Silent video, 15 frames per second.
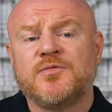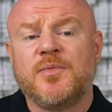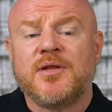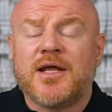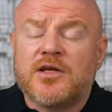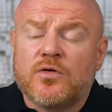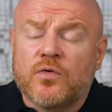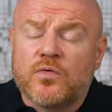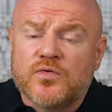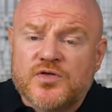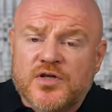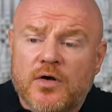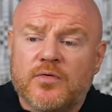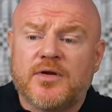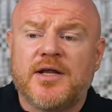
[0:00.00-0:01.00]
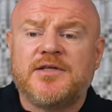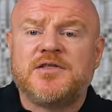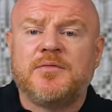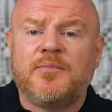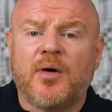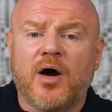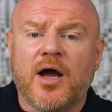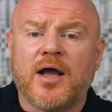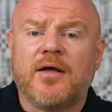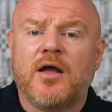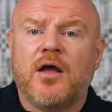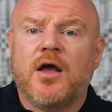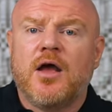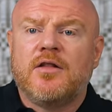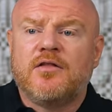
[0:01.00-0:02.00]
But then you'll also need to buy
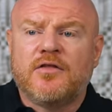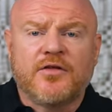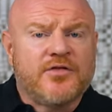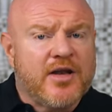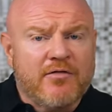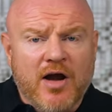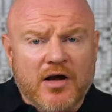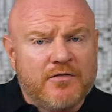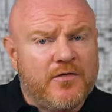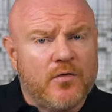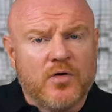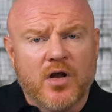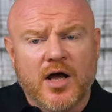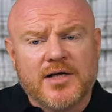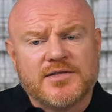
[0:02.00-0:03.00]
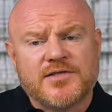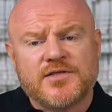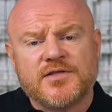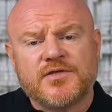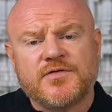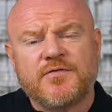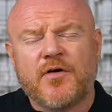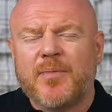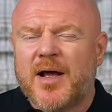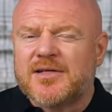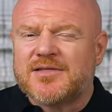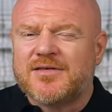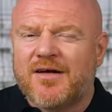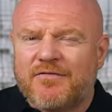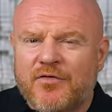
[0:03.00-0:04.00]
the Dirac 4 license for
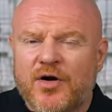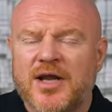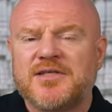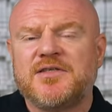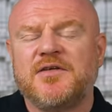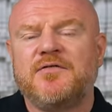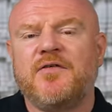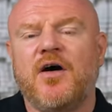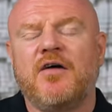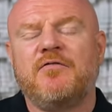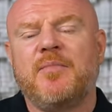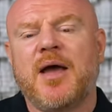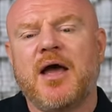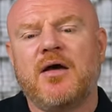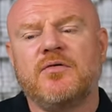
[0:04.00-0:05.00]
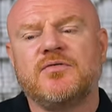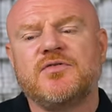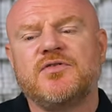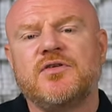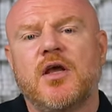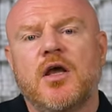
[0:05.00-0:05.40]
about another £85.